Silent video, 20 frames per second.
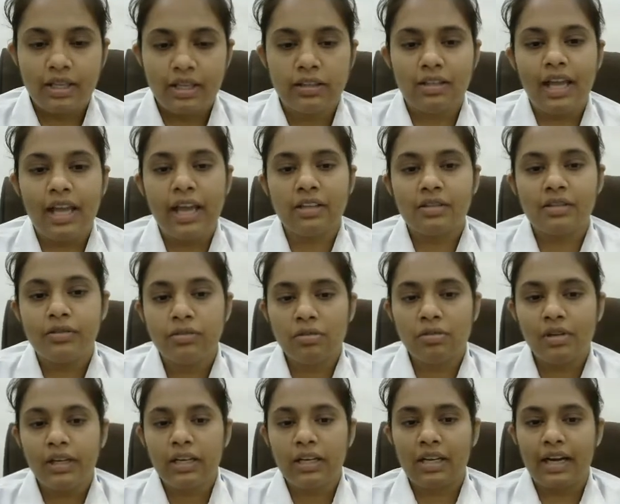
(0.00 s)
The
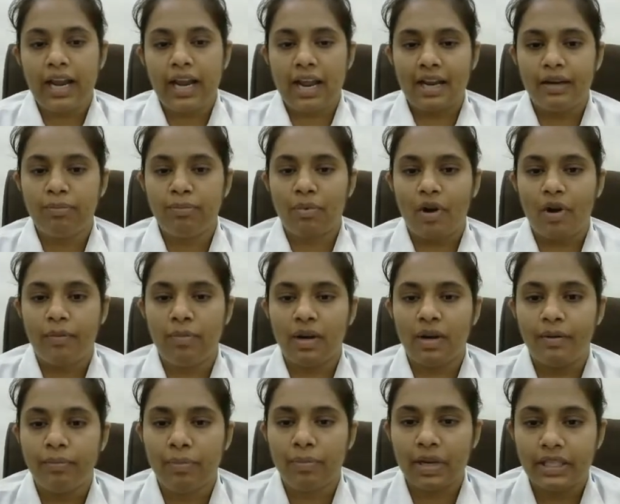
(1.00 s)
actual client
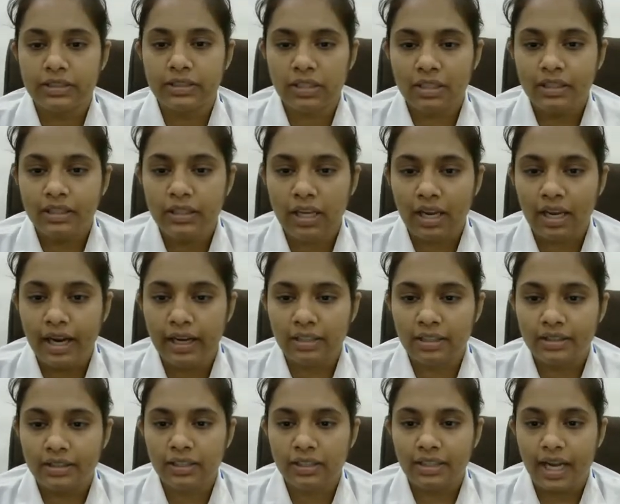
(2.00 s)
problem present
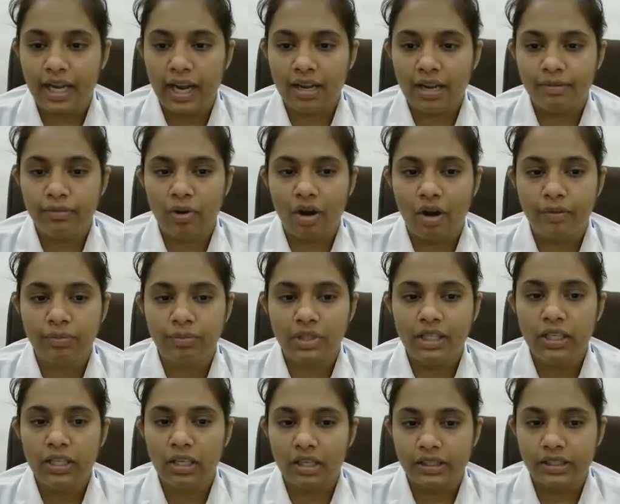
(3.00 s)
at the time of
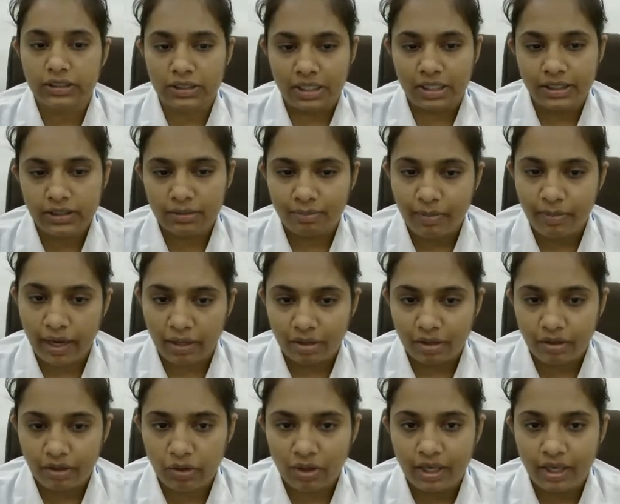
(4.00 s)
the assessment.